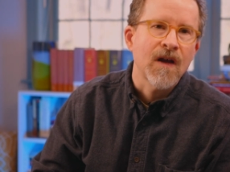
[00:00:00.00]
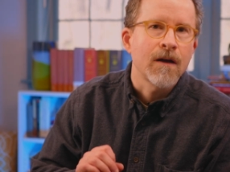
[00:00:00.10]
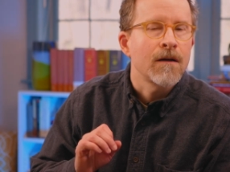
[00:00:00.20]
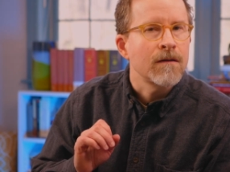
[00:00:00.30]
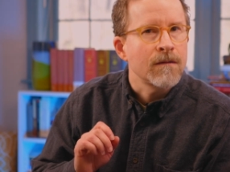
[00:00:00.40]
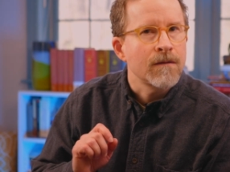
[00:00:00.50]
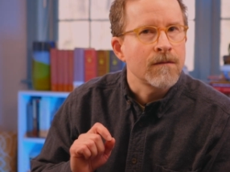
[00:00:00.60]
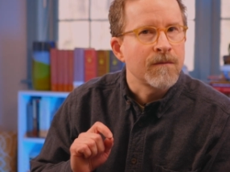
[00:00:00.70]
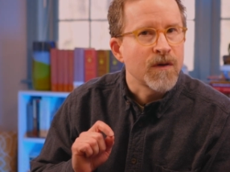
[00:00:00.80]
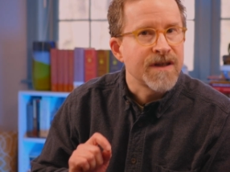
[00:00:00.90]
Uh,
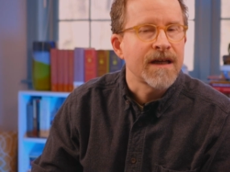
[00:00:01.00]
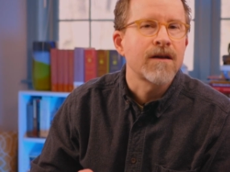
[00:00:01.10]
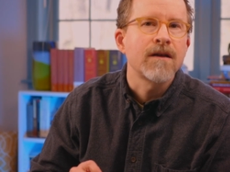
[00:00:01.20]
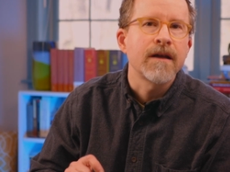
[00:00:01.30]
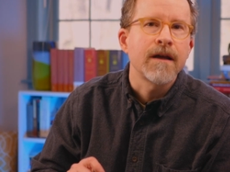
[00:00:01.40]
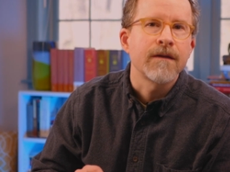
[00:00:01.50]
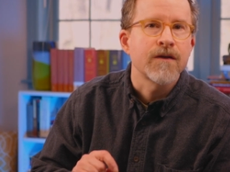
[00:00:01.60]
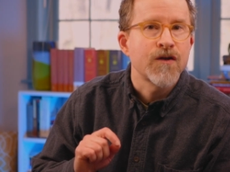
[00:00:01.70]
particularly the